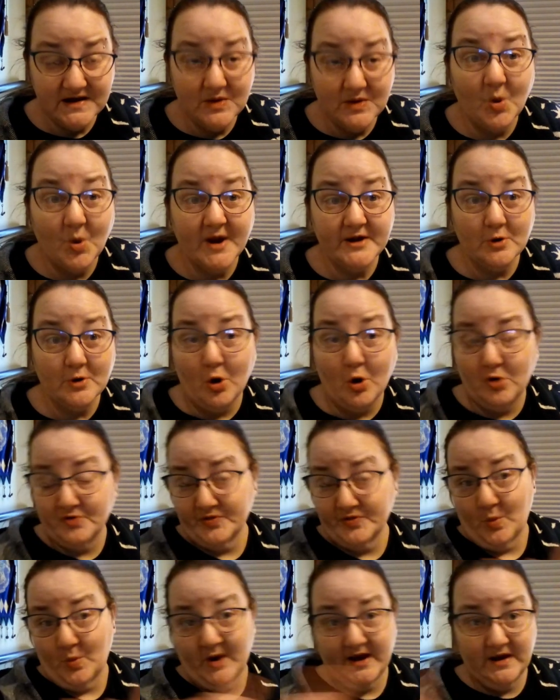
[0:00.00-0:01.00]
went all the
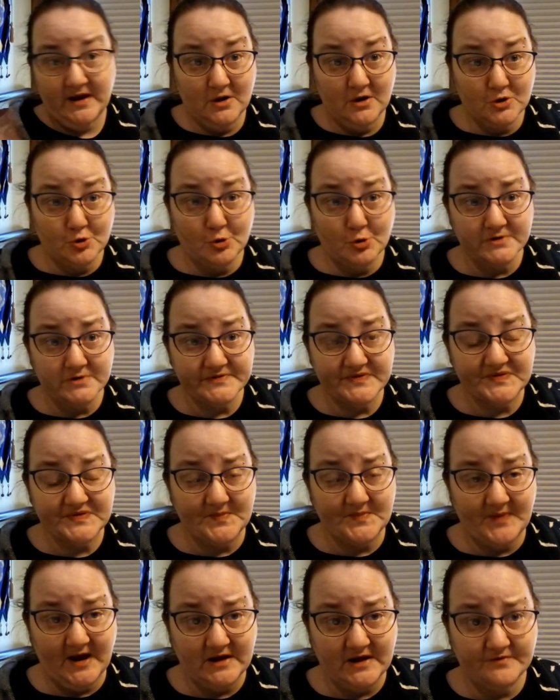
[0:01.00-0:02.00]
way across the
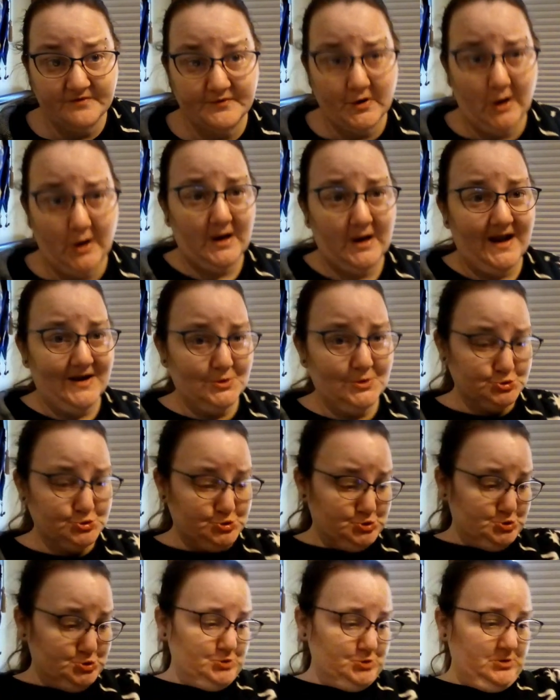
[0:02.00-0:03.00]
back of our
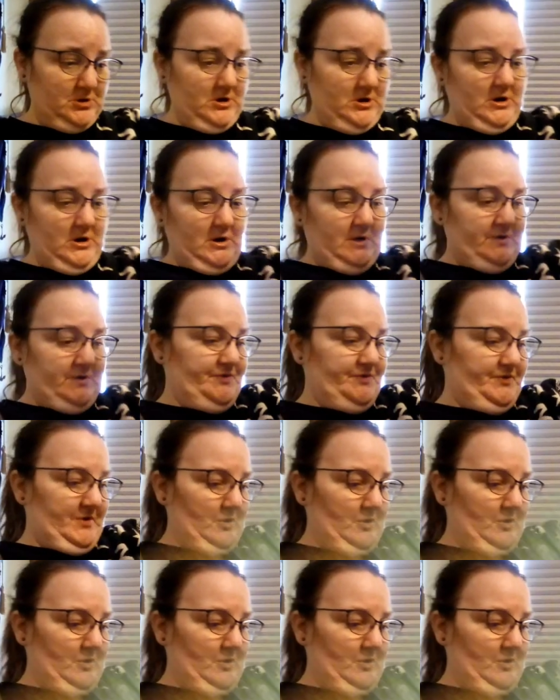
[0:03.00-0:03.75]
couch. So,